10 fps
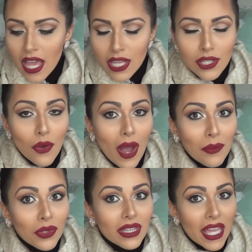So I
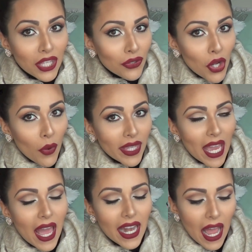will let you know
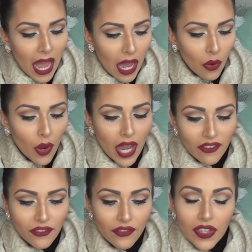again how
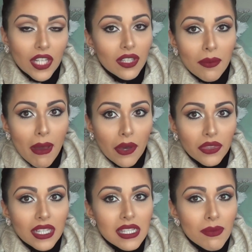I feel
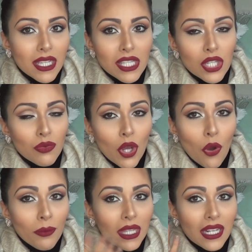about this, because you
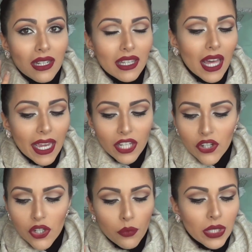know me and
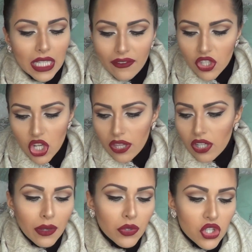liner, we love each
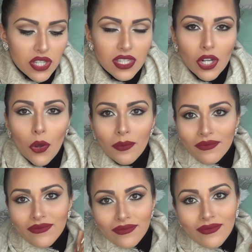other. We're just, you know,
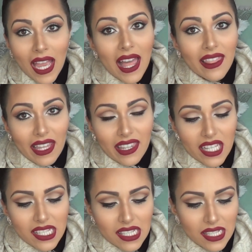like
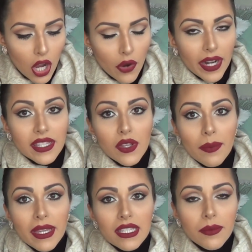this. Alright, so I
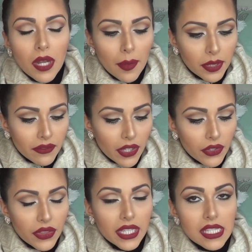picked up a couple of
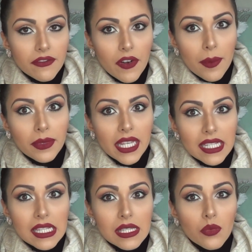other things from
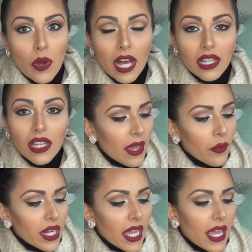NYX as well. I
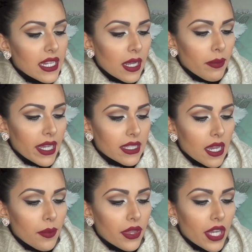went ahead and picked
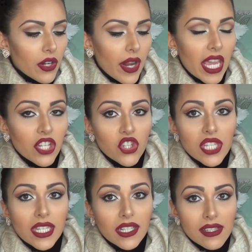up their
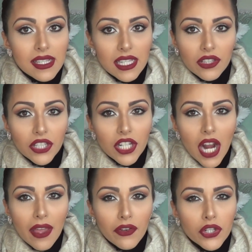HD concealer.
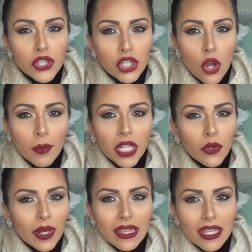I've heard so many
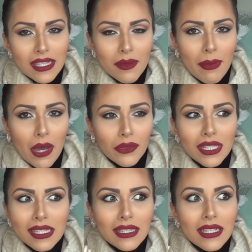great things about
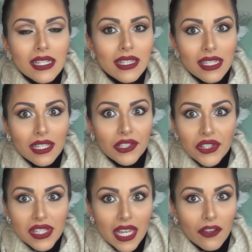this, and this concealer
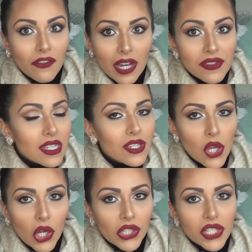is like
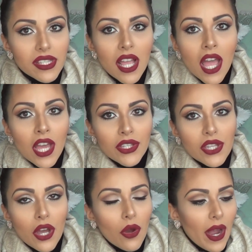$5-6.
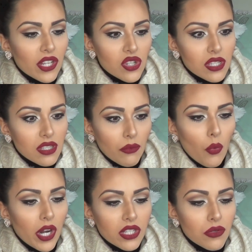So I just
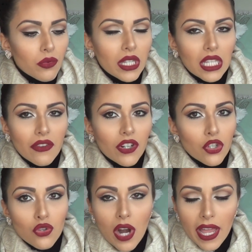wanted to really give it a
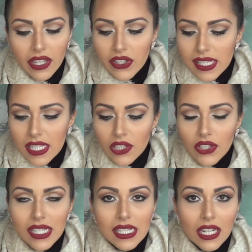try. Concealer
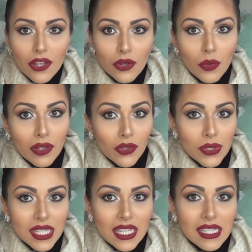is another one of
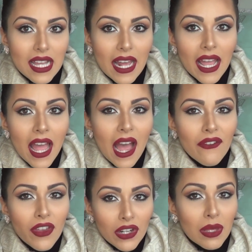those things that
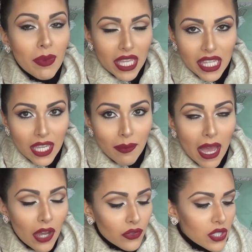I'm very picky
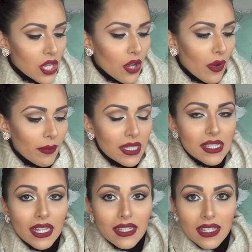about, so I'm
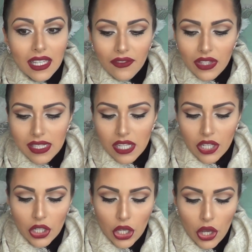excited to give this a
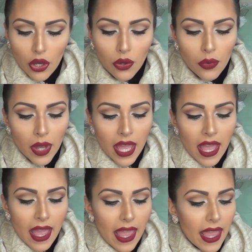go.
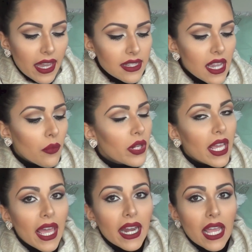And I went
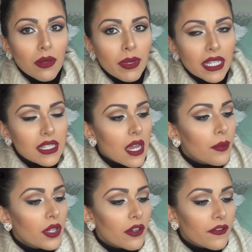ahead and picked
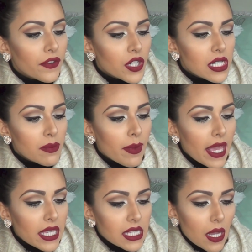up their First
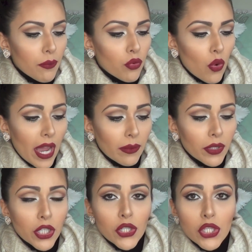Base Primer.